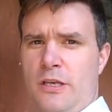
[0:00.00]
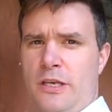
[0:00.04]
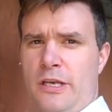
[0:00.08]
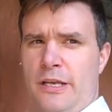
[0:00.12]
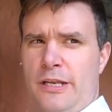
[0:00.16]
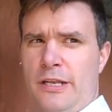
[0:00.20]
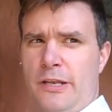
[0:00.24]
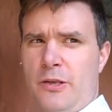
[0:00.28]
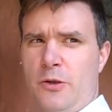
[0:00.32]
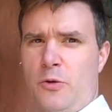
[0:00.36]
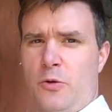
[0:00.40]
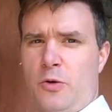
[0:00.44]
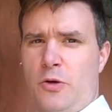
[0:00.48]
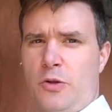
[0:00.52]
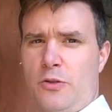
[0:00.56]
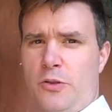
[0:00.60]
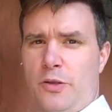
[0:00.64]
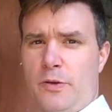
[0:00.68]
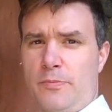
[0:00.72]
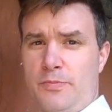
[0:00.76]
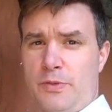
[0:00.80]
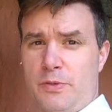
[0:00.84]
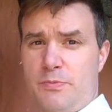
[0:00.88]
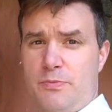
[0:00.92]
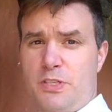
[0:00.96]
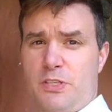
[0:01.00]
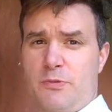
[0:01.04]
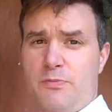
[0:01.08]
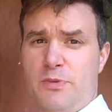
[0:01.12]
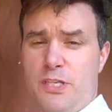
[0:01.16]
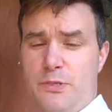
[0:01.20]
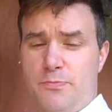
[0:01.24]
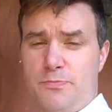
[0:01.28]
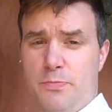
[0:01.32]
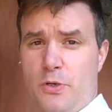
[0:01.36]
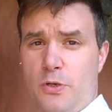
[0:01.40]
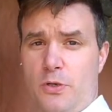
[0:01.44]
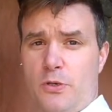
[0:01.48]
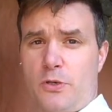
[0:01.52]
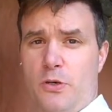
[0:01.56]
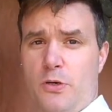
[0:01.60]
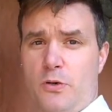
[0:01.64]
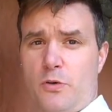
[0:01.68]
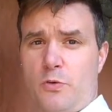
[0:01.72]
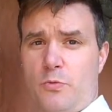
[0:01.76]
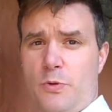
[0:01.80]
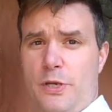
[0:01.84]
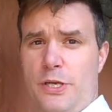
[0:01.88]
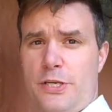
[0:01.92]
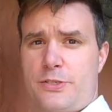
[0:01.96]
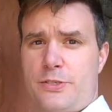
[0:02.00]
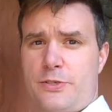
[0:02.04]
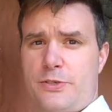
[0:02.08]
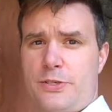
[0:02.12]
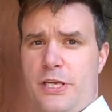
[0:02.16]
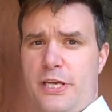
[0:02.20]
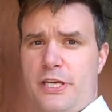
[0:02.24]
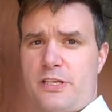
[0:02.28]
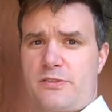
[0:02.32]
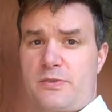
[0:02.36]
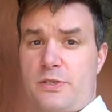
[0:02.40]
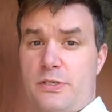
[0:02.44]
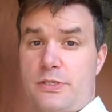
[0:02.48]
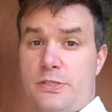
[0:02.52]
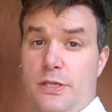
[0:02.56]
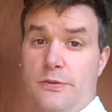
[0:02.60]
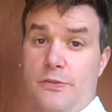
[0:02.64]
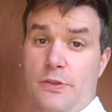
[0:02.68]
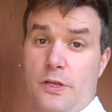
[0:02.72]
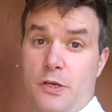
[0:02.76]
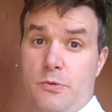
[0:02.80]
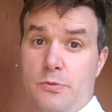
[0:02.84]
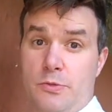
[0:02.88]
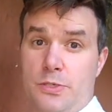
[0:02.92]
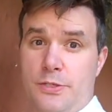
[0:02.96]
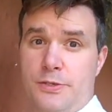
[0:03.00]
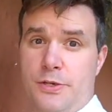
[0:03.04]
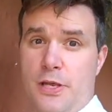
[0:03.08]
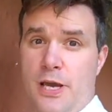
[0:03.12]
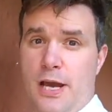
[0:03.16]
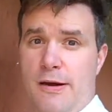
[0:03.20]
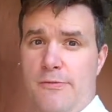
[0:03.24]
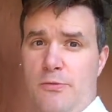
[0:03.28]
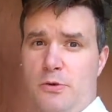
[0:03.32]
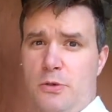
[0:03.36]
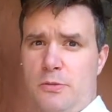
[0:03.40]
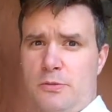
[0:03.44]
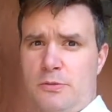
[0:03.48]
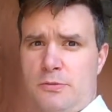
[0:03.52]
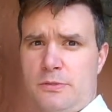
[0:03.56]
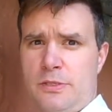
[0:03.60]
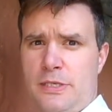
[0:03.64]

And I ordered this, this book called Razor Days because I thought it was a novel,